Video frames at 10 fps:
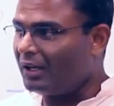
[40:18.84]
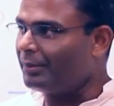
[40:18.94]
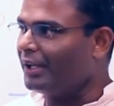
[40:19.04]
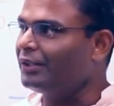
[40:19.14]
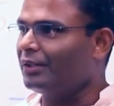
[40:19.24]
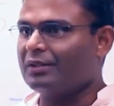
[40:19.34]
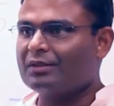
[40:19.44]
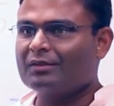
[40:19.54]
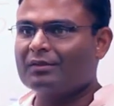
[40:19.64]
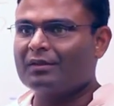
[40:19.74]
I'm guilty of
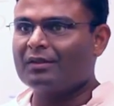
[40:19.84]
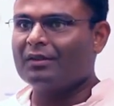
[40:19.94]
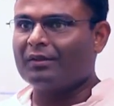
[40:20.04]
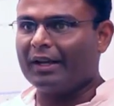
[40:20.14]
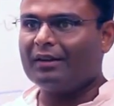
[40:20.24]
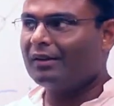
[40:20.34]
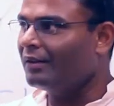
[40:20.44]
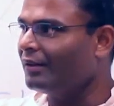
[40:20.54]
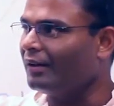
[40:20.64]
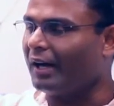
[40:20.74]
this, right?
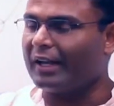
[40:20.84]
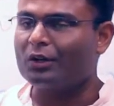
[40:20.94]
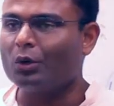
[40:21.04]
I